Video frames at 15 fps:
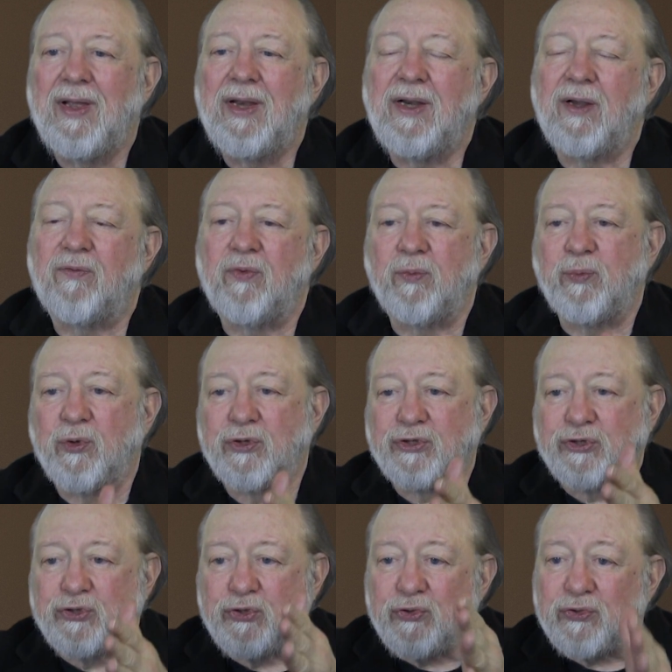Now if we
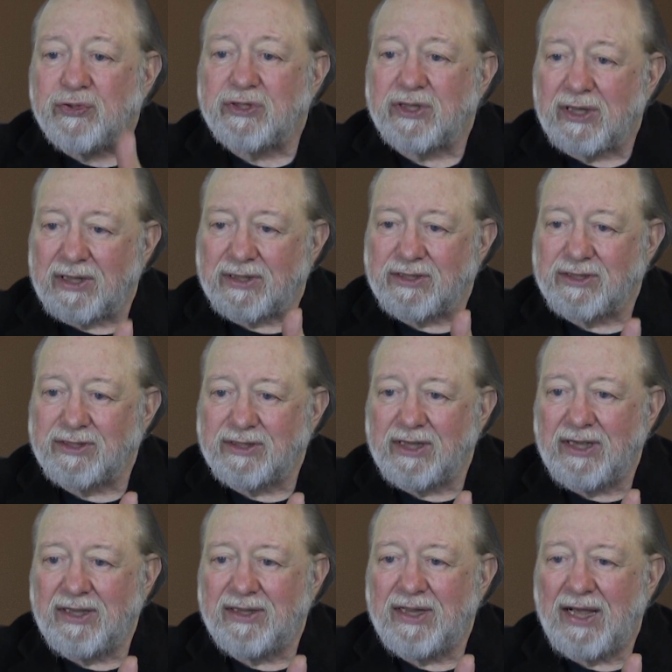put two slits
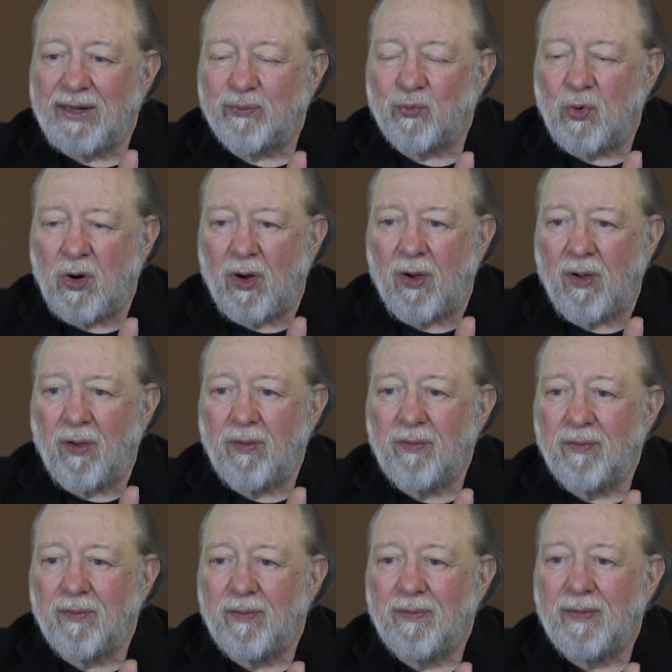in that wall,
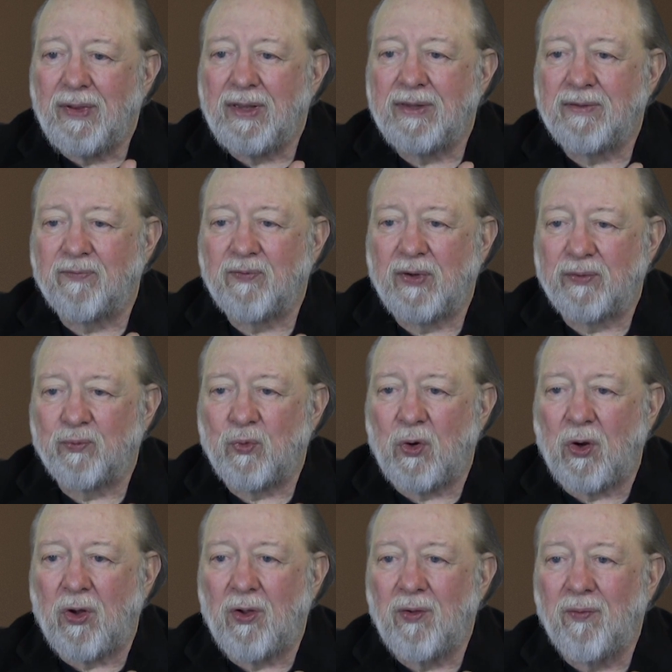in the front
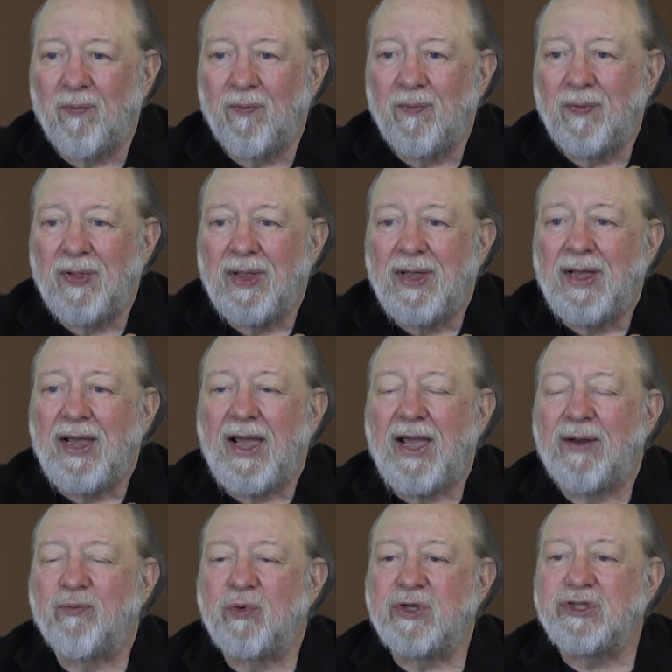wall,
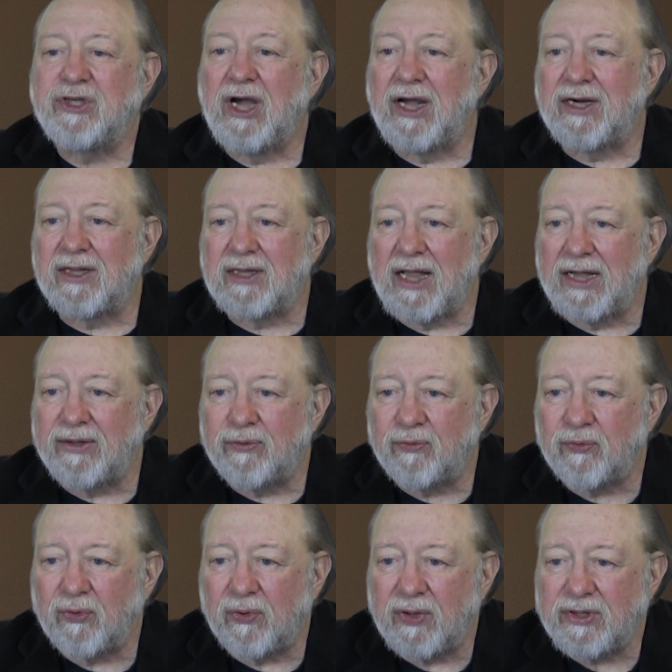and we shine a light
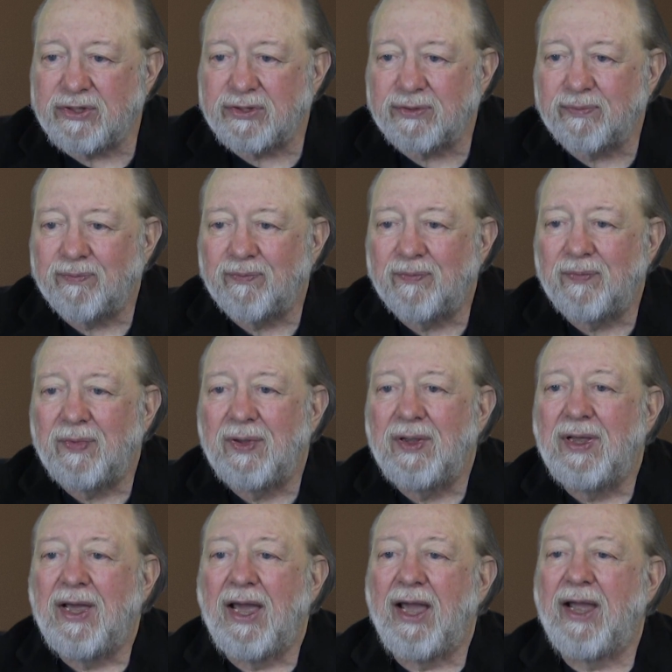through it,
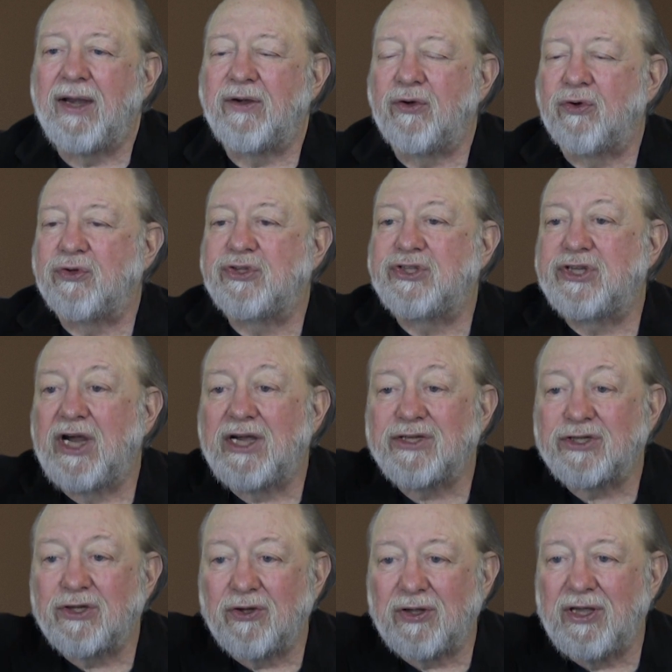and you're
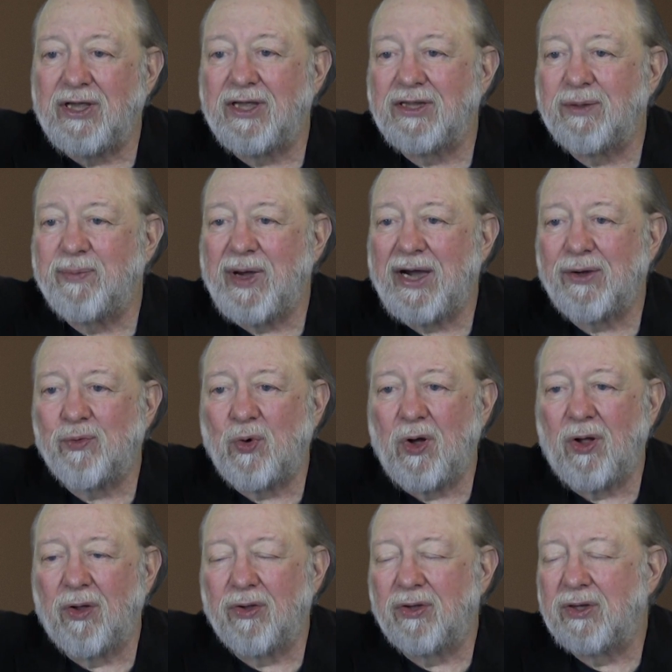just looking at the back
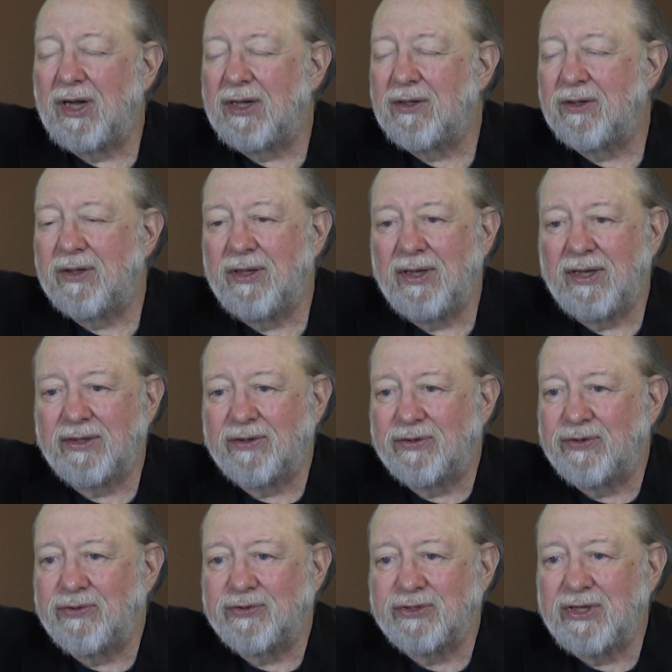wall, you're not looking at the
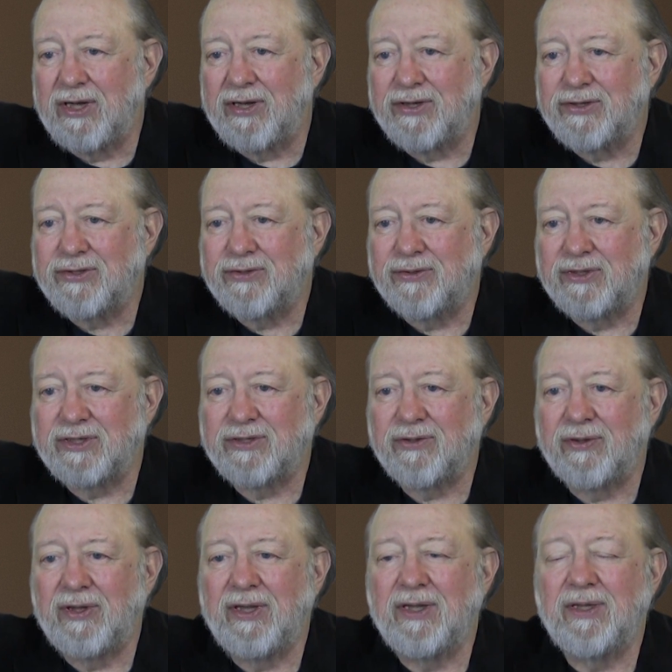two slits, just
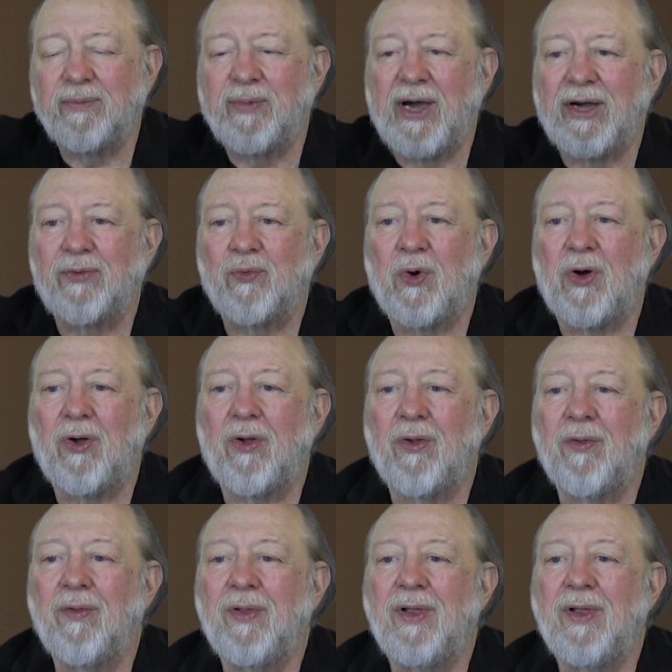looking at the back wall,